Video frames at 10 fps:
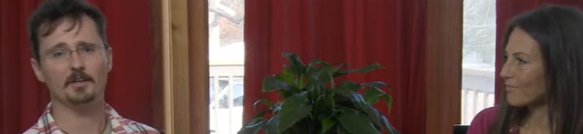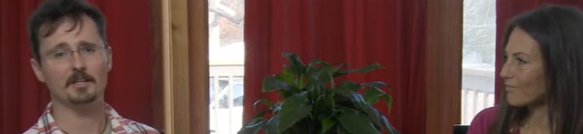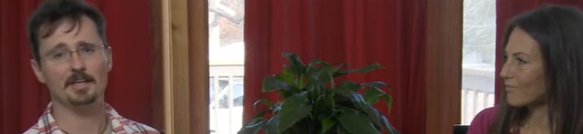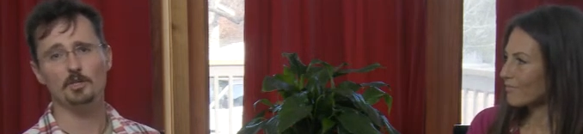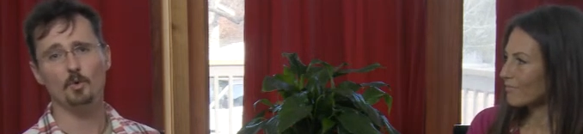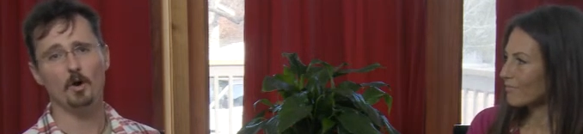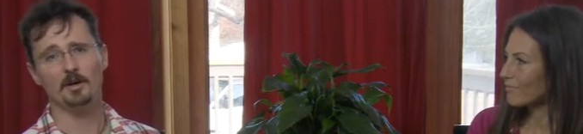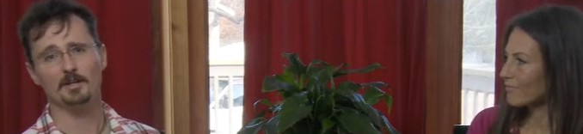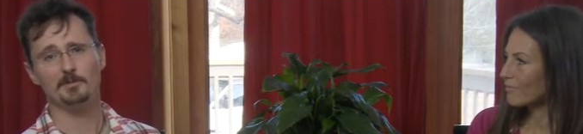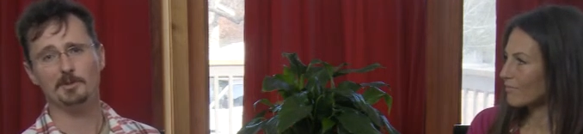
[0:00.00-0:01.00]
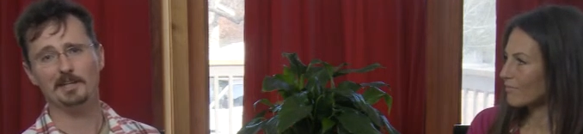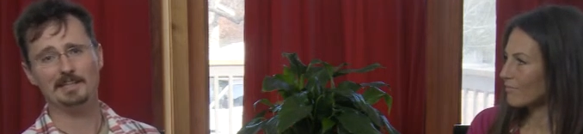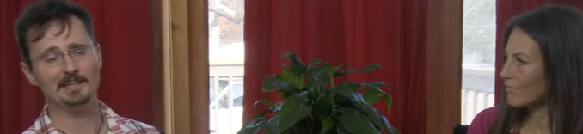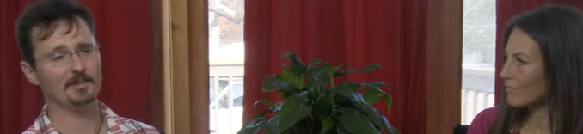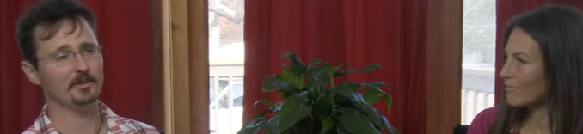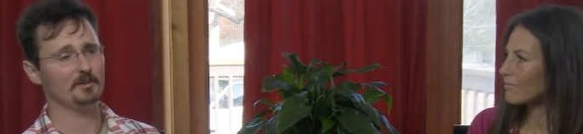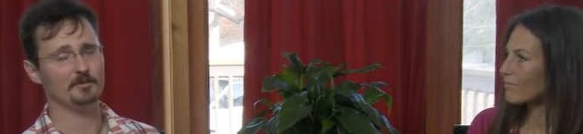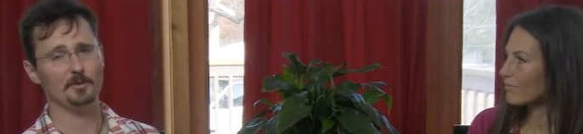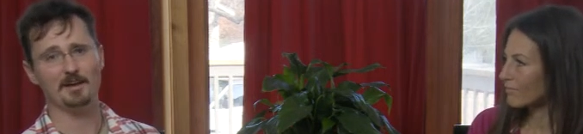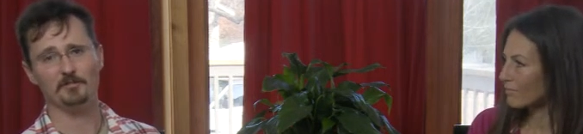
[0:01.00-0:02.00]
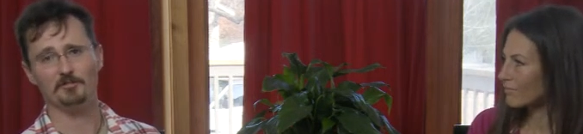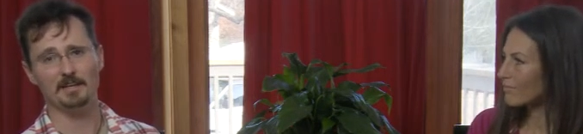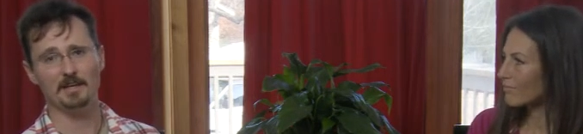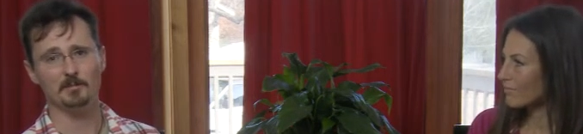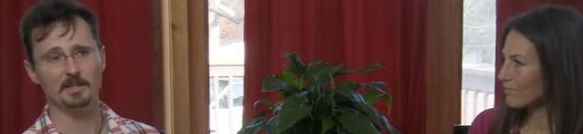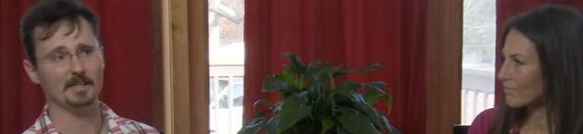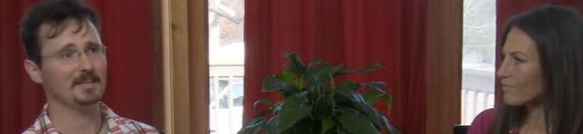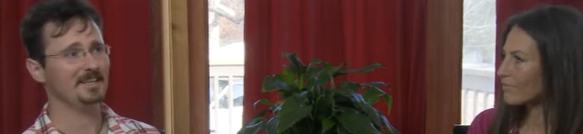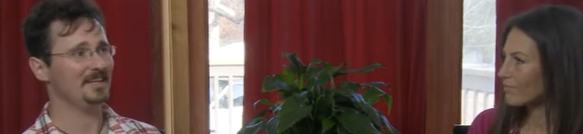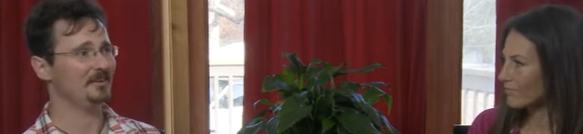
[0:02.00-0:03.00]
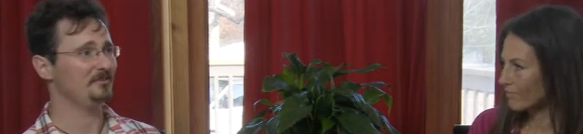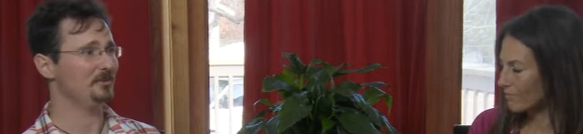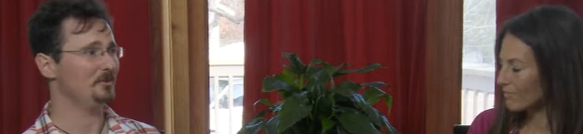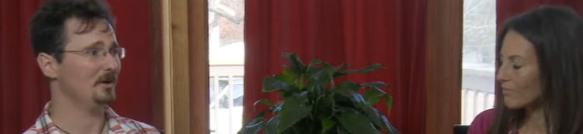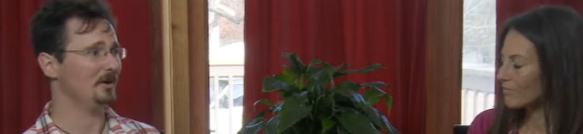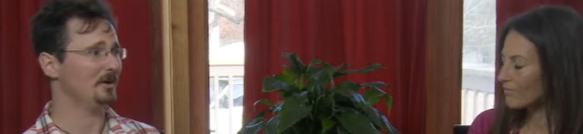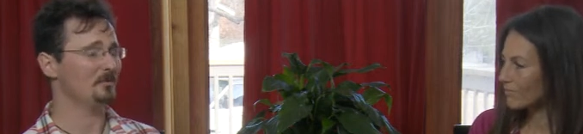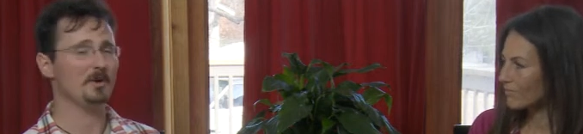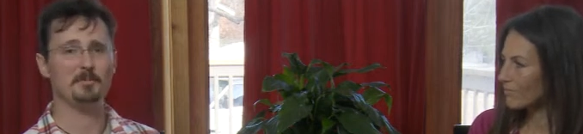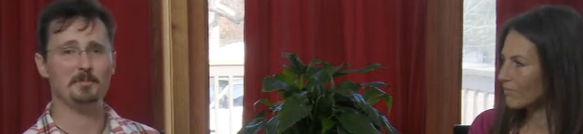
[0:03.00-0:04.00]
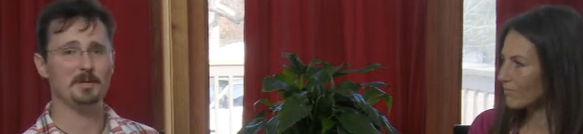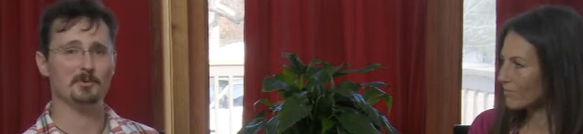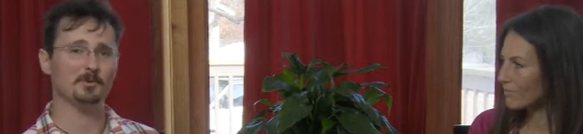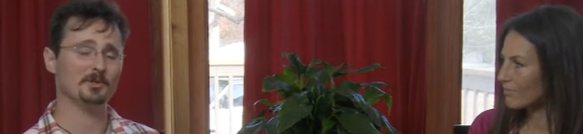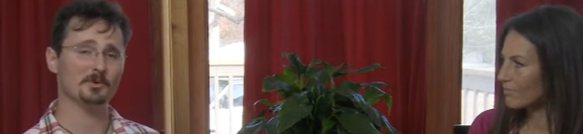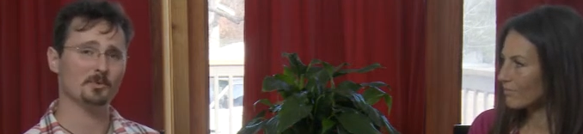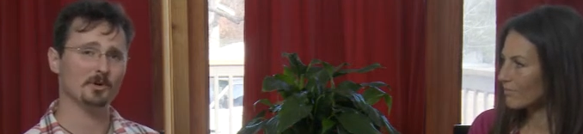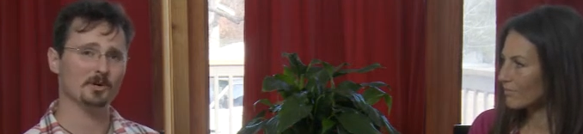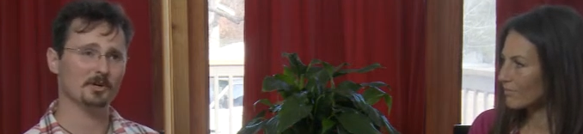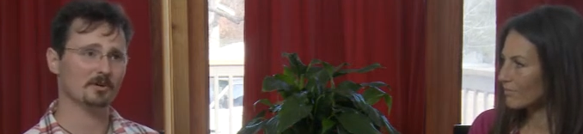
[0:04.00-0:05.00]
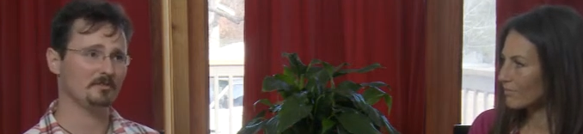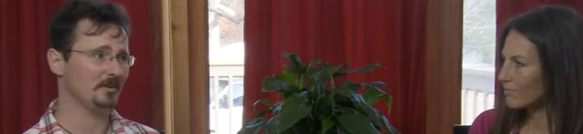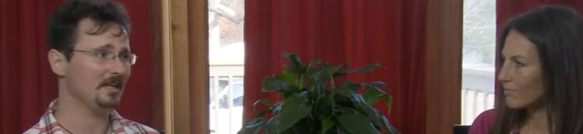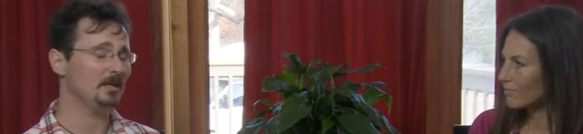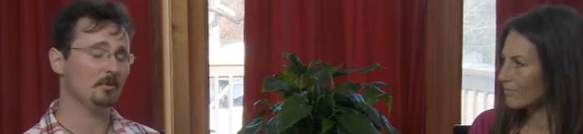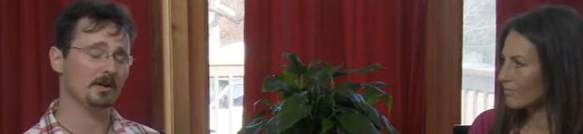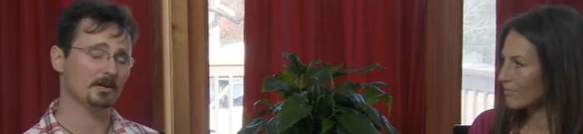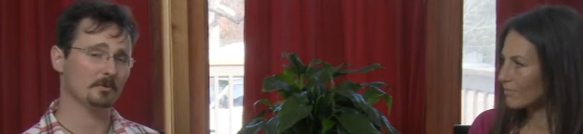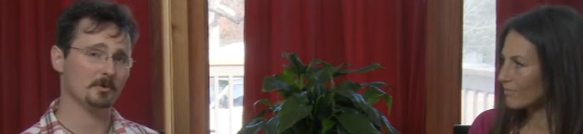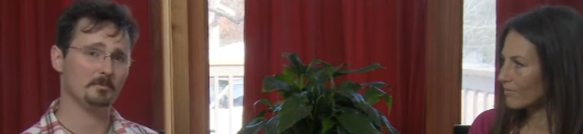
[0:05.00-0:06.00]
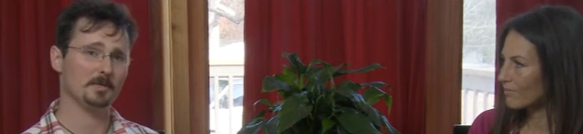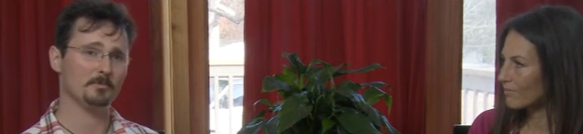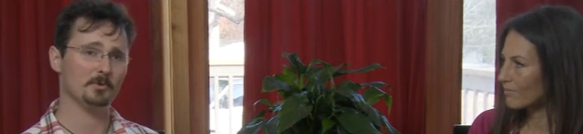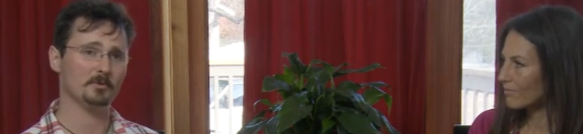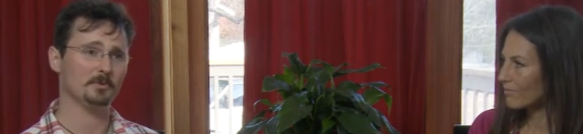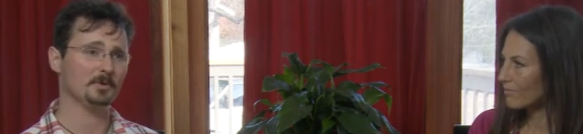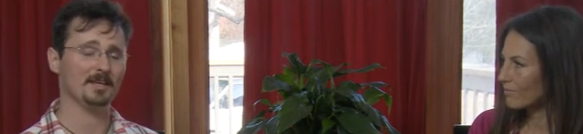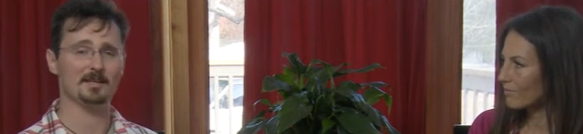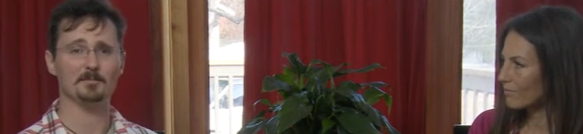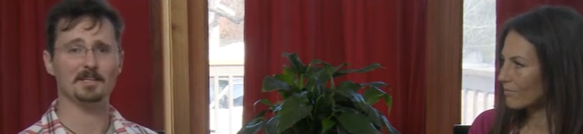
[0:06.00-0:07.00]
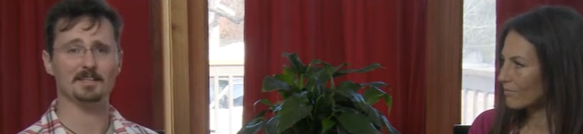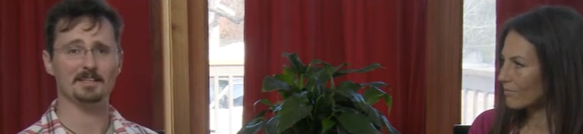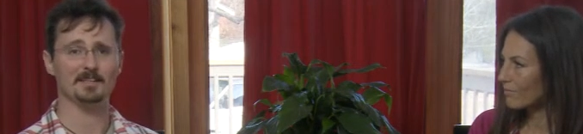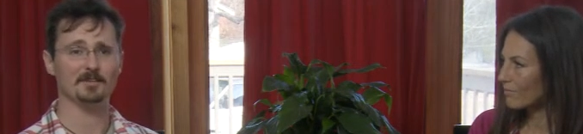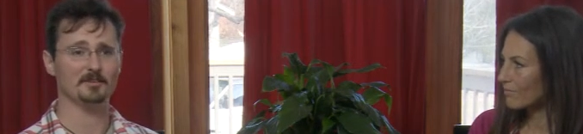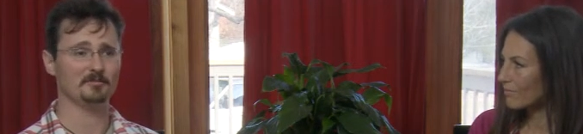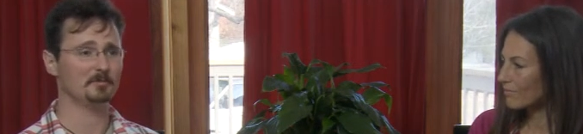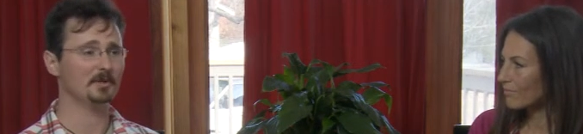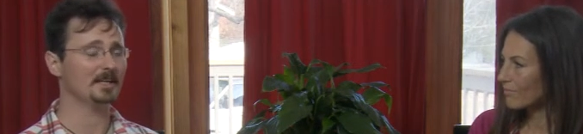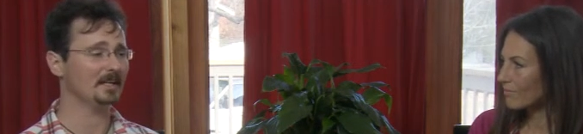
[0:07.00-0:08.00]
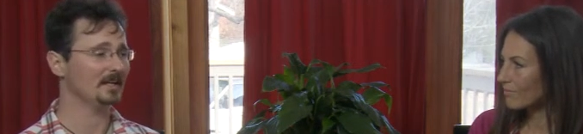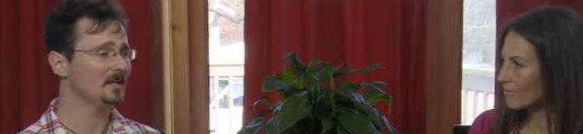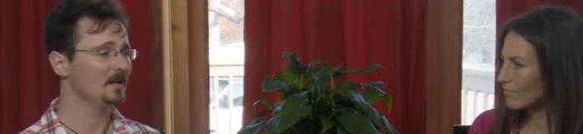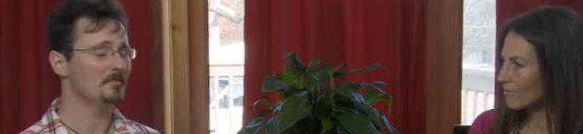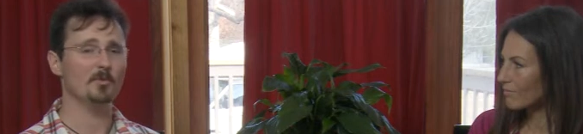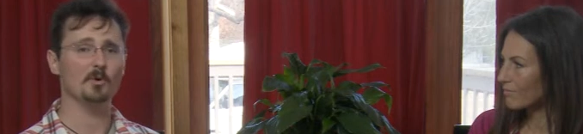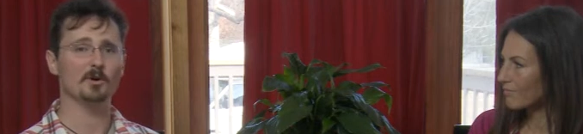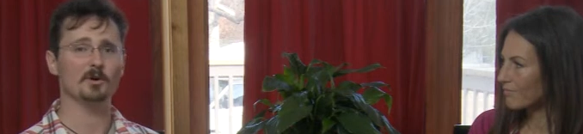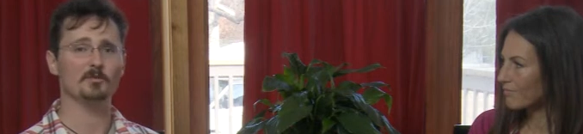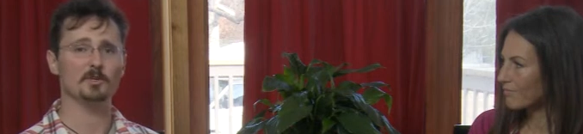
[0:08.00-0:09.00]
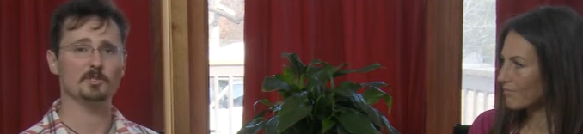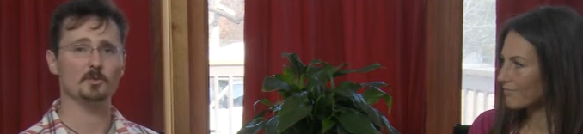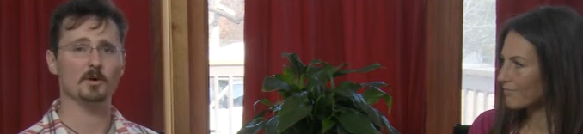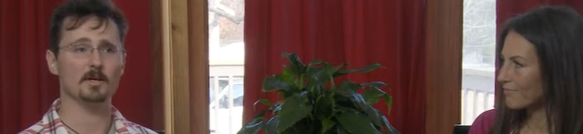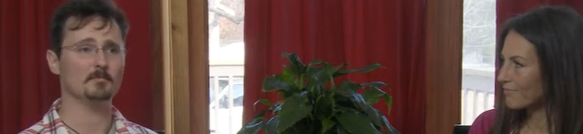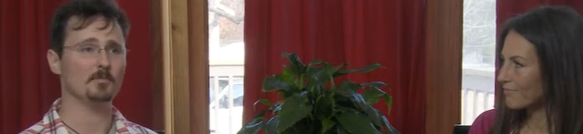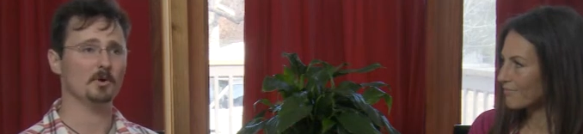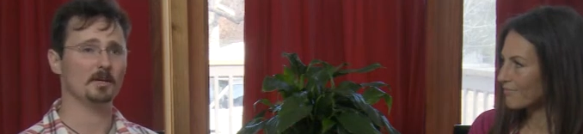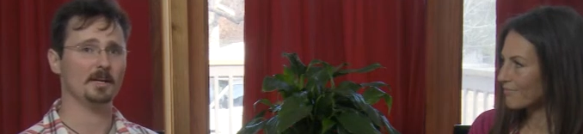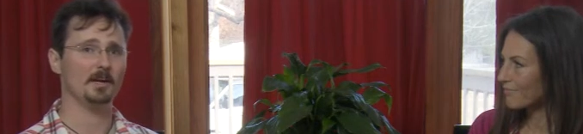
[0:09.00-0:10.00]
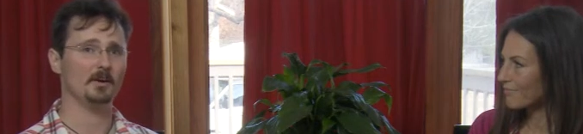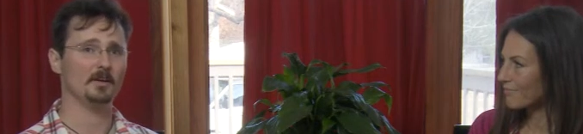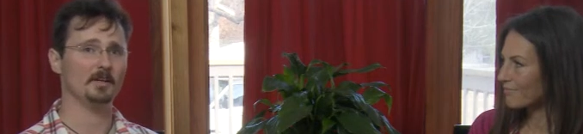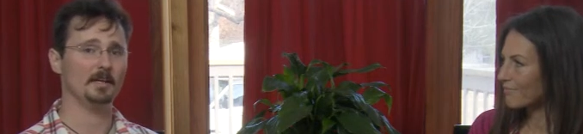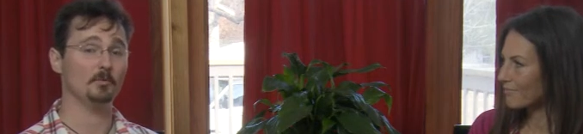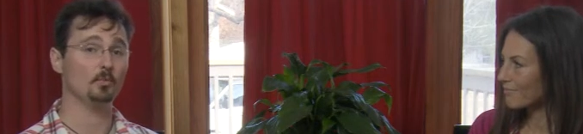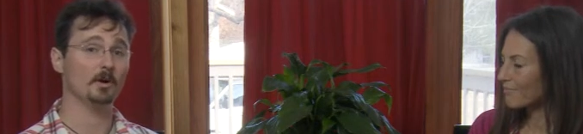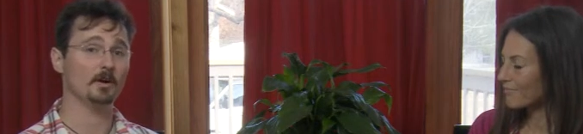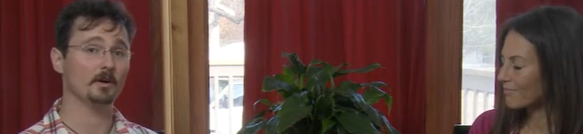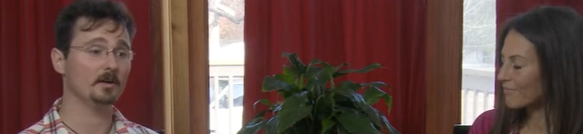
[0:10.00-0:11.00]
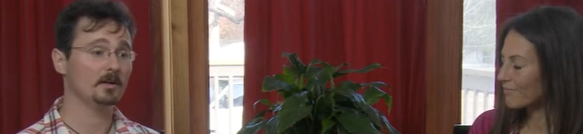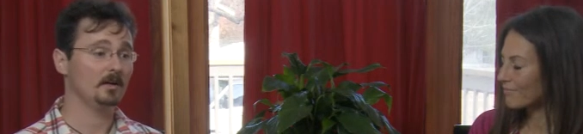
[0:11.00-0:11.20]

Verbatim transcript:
Speaker 1: And, and you are a community leader if you have a family, if you are with people in your work, or if you're anywhere you're with people, you can be a leader of bringing more of what you want and more care. And, and we're,